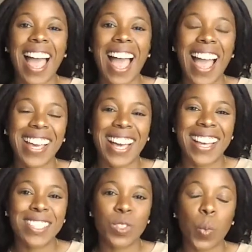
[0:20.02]
Hi
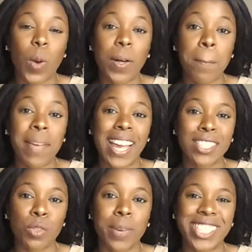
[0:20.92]
guys, welcome back
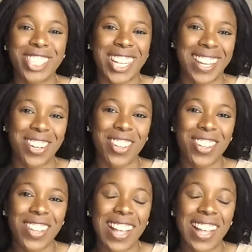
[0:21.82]
to my channel.